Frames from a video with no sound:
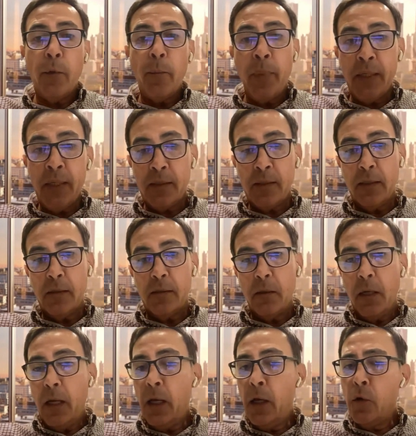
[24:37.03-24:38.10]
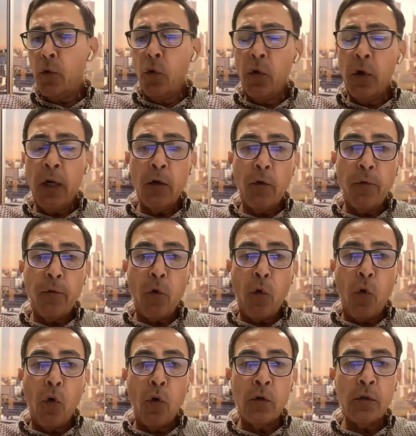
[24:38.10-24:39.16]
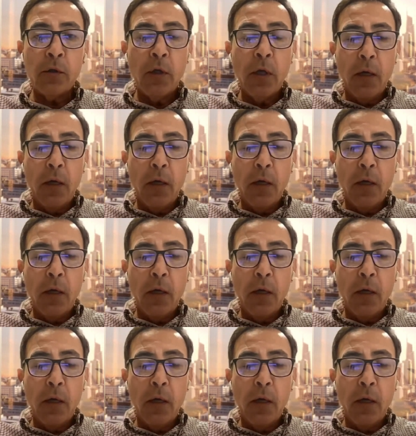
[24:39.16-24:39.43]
business, including, of course,